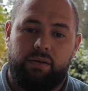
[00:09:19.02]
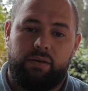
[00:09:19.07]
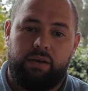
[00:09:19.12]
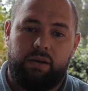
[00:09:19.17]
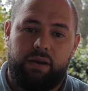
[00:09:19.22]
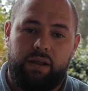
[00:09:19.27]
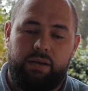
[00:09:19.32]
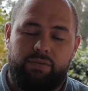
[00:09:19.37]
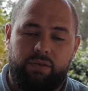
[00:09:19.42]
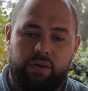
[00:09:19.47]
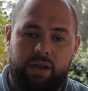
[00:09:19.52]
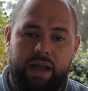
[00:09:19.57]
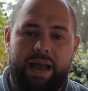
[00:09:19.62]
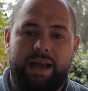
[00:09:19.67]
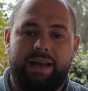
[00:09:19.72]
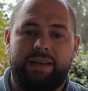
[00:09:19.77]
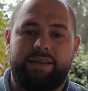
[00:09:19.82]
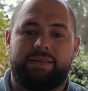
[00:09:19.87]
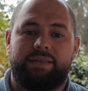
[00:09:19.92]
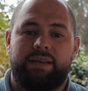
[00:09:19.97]
if you
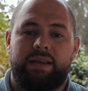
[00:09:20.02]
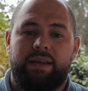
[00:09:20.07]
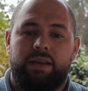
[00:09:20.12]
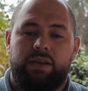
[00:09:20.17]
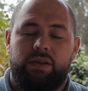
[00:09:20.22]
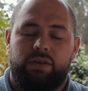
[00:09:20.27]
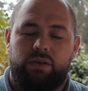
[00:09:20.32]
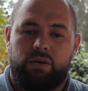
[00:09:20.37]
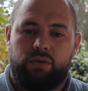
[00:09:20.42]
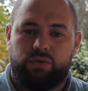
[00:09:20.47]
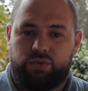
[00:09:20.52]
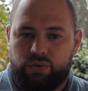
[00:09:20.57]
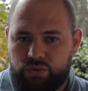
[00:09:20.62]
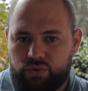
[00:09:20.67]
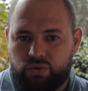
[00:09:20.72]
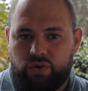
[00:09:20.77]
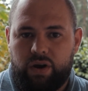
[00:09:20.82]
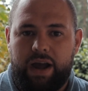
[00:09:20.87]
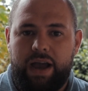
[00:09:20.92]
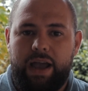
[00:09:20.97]
guys,
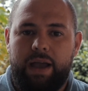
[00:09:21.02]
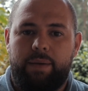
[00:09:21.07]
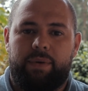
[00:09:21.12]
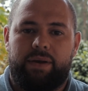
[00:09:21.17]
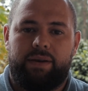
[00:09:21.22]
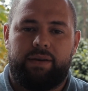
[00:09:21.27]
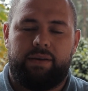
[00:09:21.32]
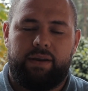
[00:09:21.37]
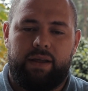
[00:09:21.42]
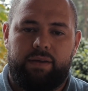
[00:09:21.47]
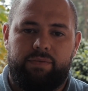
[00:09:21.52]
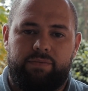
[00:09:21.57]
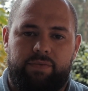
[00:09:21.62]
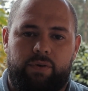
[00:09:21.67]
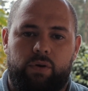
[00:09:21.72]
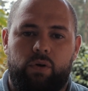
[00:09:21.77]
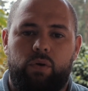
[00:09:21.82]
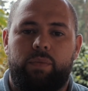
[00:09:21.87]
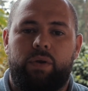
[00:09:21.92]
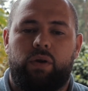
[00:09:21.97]
subscribe and
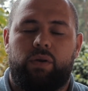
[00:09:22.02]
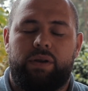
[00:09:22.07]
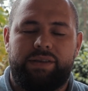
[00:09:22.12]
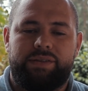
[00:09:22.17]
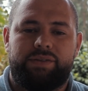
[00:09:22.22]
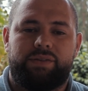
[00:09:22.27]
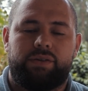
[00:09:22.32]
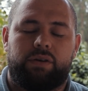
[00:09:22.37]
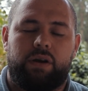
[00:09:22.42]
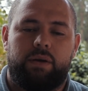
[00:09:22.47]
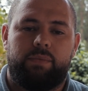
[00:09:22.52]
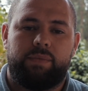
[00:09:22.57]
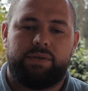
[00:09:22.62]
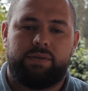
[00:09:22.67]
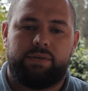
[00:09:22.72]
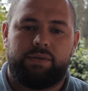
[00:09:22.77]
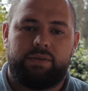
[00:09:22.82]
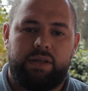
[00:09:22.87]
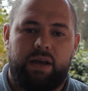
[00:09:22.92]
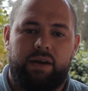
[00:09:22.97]
follow me on Instagram
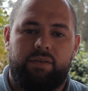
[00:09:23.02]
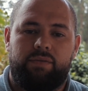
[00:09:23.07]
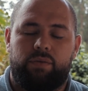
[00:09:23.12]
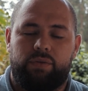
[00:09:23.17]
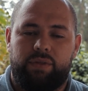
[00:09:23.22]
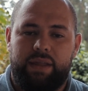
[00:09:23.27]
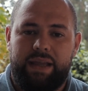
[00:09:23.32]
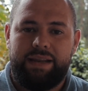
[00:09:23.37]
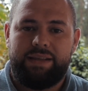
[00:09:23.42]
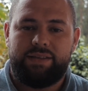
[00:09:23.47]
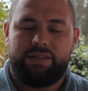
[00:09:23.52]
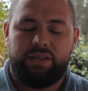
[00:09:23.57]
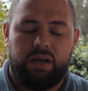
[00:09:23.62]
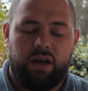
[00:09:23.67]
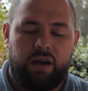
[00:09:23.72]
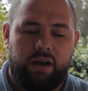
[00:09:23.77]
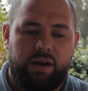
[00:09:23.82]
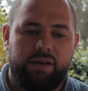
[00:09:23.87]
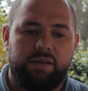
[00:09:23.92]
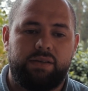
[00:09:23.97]
and stuff on Daily
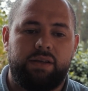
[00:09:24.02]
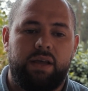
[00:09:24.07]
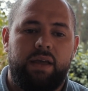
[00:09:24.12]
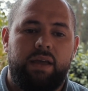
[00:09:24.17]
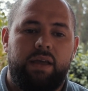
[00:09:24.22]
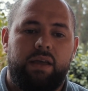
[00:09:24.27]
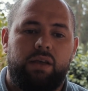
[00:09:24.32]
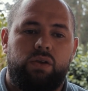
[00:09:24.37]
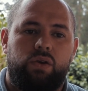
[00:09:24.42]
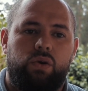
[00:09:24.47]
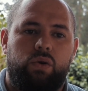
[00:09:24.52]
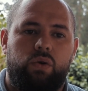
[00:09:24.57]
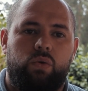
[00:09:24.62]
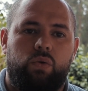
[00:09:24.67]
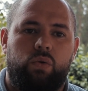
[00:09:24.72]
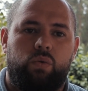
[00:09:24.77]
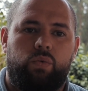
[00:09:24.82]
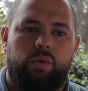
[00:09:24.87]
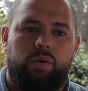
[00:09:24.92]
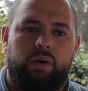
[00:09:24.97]
Cigars,
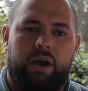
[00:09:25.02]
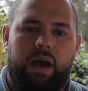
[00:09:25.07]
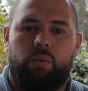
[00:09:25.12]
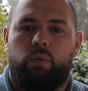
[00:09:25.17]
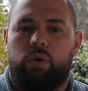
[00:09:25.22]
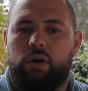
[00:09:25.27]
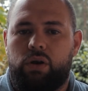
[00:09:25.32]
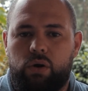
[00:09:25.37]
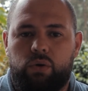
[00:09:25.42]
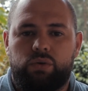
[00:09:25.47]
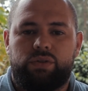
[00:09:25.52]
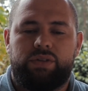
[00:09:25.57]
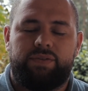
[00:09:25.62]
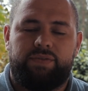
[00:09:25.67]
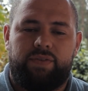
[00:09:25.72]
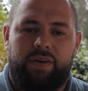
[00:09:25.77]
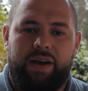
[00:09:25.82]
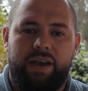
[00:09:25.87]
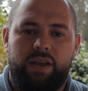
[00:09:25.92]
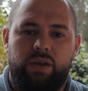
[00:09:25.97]
I will
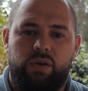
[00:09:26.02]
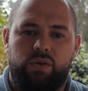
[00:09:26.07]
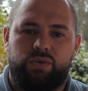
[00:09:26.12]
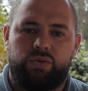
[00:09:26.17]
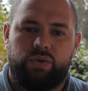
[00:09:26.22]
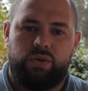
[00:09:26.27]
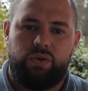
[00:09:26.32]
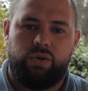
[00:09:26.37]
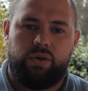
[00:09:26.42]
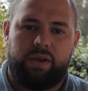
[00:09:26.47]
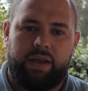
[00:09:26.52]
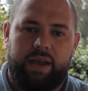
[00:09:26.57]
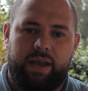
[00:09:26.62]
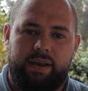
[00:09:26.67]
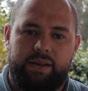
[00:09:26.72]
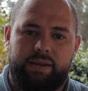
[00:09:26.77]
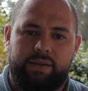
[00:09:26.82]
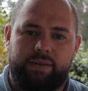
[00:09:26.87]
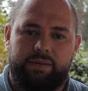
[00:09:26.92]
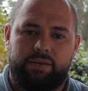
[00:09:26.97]
notify you so you
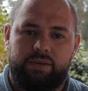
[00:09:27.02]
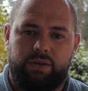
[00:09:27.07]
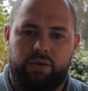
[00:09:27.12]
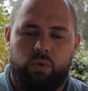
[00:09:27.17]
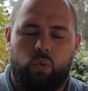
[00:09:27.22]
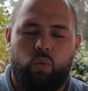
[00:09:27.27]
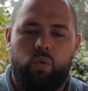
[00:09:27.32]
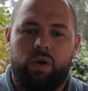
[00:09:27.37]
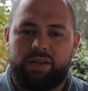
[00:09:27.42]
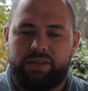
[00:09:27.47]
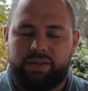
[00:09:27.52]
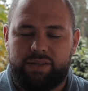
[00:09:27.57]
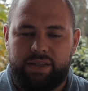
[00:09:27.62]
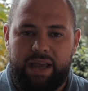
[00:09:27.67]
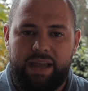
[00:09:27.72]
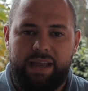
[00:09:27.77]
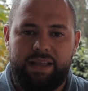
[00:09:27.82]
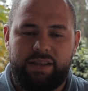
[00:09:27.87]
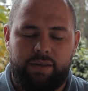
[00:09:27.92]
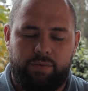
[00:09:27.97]
can, watch
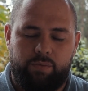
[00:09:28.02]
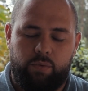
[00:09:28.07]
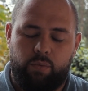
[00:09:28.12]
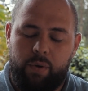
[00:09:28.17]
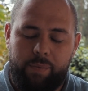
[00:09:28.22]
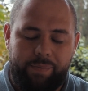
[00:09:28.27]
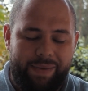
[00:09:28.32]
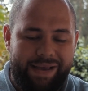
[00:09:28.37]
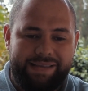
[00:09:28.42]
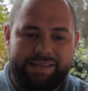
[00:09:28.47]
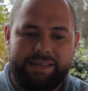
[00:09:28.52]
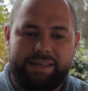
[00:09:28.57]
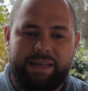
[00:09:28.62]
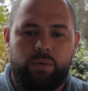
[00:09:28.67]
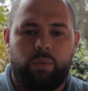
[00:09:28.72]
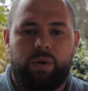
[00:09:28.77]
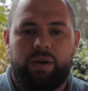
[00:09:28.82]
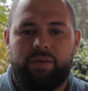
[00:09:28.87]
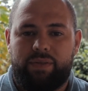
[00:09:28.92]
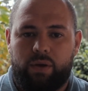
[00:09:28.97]
that interview. But basically,
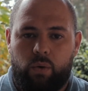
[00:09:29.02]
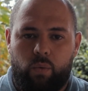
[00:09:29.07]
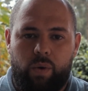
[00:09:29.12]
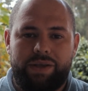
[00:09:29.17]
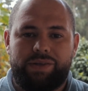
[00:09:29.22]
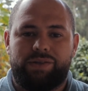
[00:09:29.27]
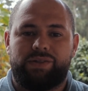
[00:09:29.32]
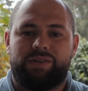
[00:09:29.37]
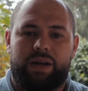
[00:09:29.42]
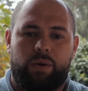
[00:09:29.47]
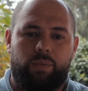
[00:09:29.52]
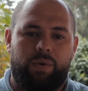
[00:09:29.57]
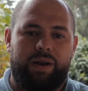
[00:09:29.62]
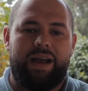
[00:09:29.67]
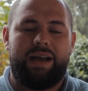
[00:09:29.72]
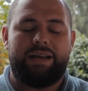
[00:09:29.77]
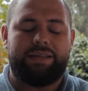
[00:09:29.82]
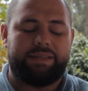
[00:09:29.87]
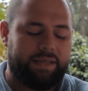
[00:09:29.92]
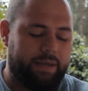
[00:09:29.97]
one of the questions that I want to
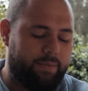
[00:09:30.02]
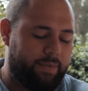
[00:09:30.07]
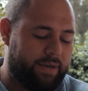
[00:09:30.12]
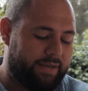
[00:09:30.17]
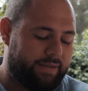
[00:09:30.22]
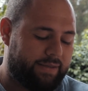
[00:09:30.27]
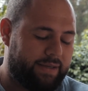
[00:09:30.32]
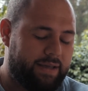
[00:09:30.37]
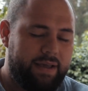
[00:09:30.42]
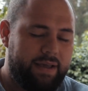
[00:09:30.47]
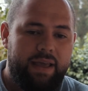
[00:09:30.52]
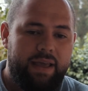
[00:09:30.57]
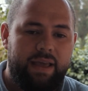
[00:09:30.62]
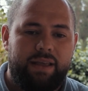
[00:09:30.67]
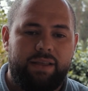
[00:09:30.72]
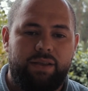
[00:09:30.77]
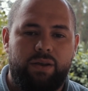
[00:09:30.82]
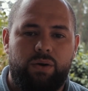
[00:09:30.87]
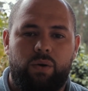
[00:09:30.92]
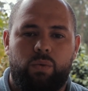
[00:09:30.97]
ask him is,
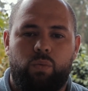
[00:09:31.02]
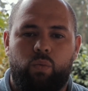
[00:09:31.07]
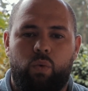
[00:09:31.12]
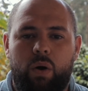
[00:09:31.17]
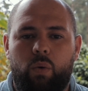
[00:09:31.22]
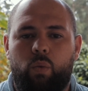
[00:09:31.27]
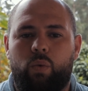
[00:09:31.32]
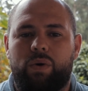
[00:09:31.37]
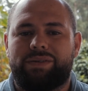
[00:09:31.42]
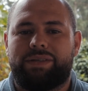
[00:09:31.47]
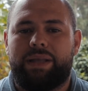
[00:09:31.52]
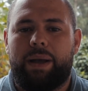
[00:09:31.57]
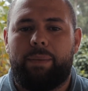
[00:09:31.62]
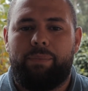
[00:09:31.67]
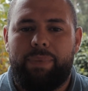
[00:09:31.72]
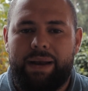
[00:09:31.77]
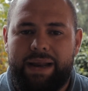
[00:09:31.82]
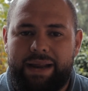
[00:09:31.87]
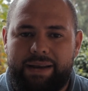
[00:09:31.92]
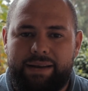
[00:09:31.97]
what was
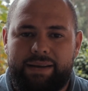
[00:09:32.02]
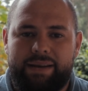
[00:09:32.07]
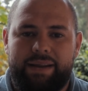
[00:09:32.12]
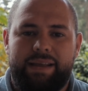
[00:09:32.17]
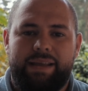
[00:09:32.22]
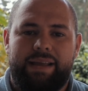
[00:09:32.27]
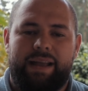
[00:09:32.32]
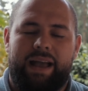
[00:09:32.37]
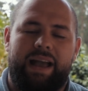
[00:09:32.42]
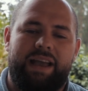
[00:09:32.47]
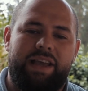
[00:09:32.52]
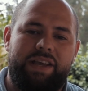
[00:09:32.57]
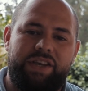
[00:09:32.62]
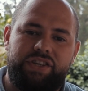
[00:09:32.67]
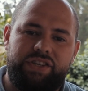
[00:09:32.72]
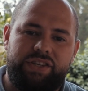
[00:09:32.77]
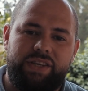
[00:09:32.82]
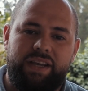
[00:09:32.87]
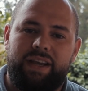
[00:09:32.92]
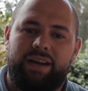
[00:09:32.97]
that blend? Can he
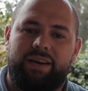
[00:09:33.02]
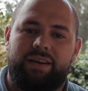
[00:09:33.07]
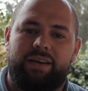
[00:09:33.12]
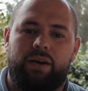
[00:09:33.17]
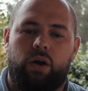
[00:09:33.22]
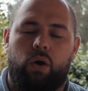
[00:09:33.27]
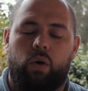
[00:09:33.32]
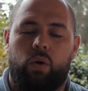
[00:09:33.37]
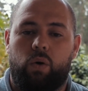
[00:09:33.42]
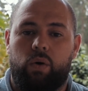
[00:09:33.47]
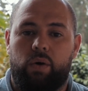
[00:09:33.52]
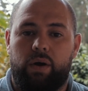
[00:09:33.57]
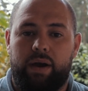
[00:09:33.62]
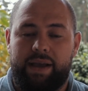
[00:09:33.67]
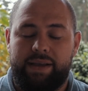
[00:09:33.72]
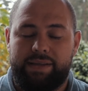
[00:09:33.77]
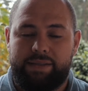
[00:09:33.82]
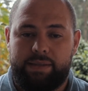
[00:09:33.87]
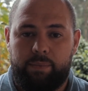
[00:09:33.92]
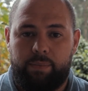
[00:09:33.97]
share, or
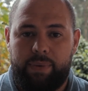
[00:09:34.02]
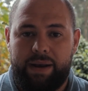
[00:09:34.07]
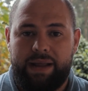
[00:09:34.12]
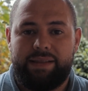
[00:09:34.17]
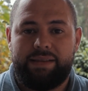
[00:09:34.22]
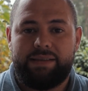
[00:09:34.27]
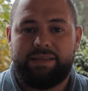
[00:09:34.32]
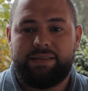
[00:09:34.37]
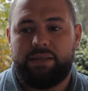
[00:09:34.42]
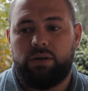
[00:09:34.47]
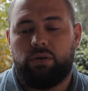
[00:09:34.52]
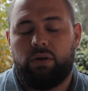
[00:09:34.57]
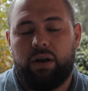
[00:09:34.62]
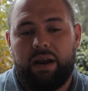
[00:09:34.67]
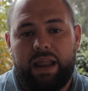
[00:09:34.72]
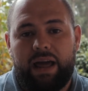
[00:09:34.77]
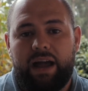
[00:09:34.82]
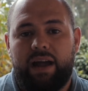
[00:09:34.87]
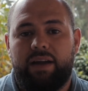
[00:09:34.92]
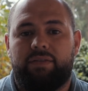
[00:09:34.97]
is the blend still
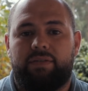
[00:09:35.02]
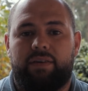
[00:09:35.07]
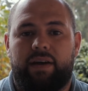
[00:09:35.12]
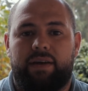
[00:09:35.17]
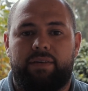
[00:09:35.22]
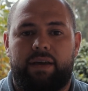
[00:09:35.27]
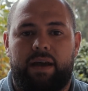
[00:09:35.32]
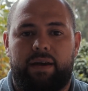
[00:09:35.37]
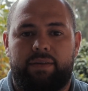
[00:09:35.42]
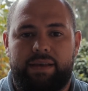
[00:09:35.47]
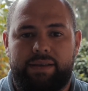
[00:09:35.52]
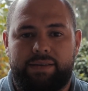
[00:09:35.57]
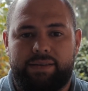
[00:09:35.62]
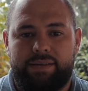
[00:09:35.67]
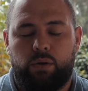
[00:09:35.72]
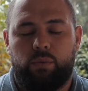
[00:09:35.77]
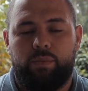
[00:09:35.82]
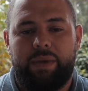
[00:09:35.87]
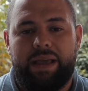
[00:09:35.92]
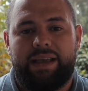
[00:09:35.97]
alive? Are they
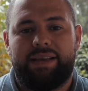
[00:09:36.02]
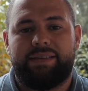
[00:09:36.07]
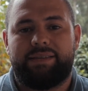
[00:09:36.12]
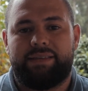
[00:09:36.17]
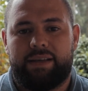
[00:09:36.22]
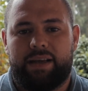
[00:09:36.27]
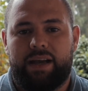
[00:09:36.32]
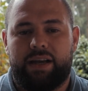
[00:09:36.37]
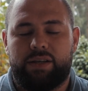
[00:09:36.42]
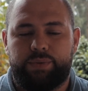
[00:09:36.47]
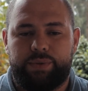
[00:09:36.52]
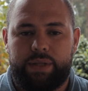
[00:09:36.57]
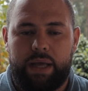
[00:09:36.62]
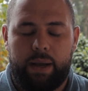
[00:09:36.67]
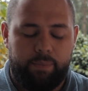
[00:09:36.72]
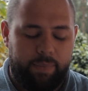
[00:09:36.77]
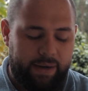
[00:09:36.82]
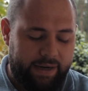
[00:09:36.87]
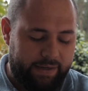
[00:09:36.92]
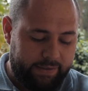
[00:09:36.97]
still making cigars with
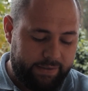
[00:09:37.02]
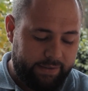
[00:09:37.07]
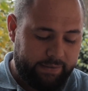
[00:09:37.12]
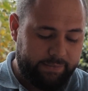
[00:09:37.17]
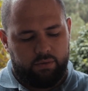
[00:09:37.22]
that blend?